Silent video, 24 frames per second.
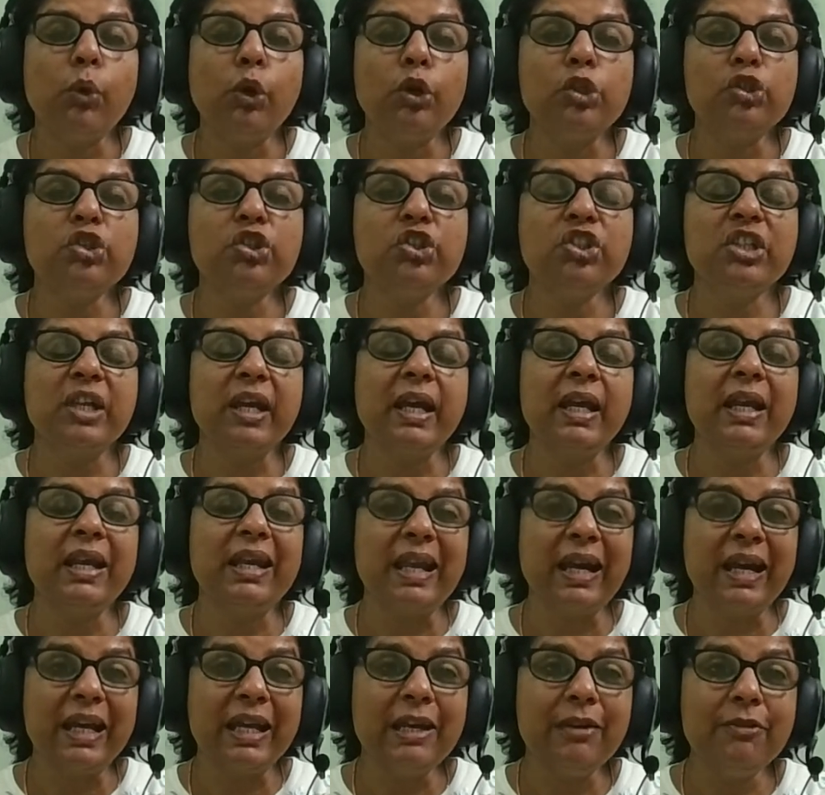watch their
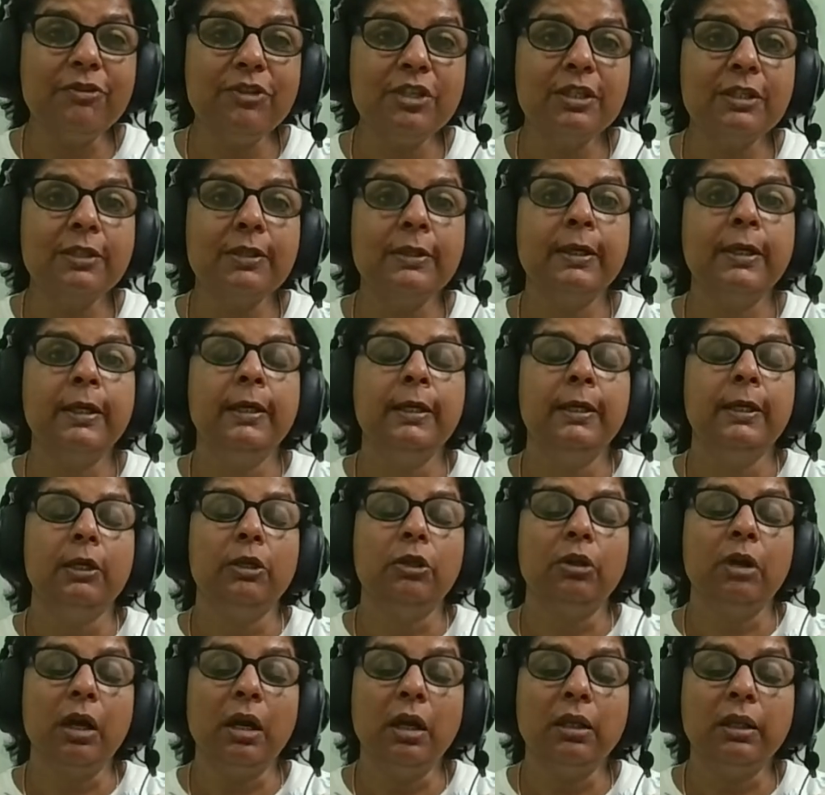lives you
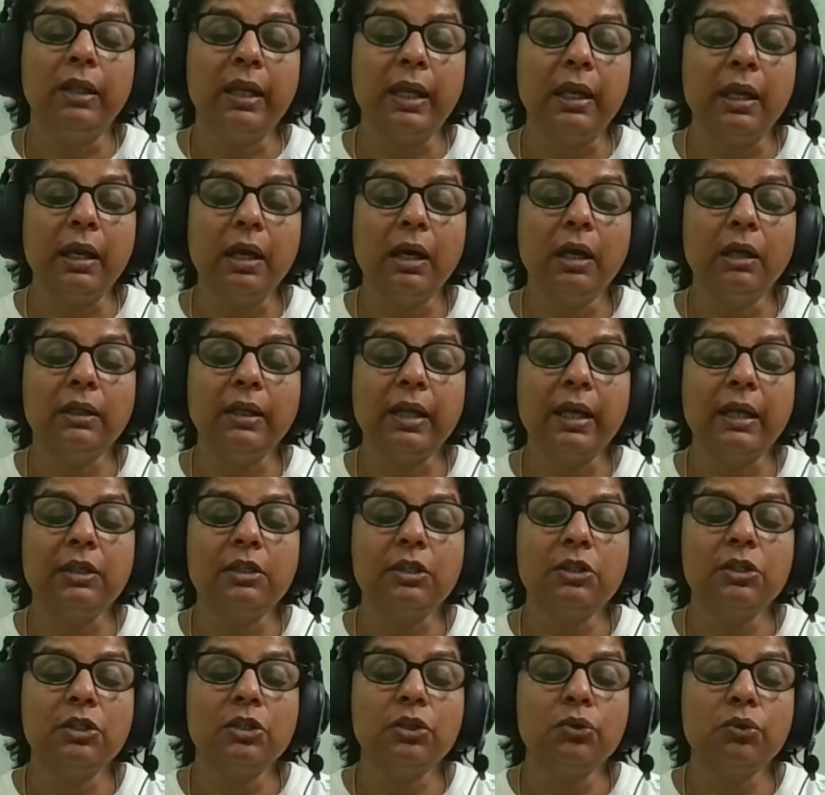know their heart
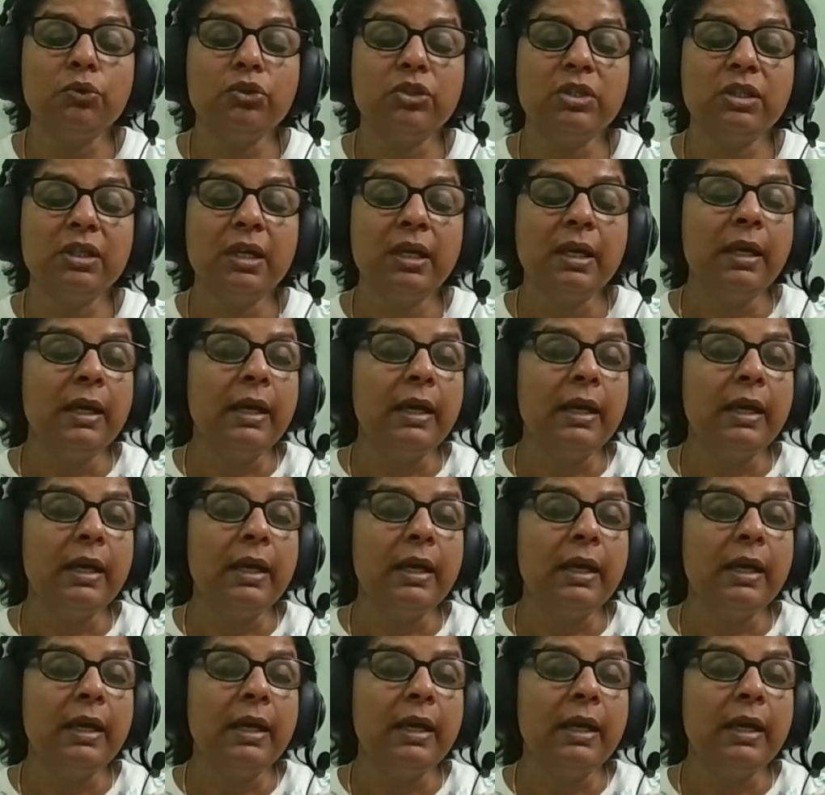attitudes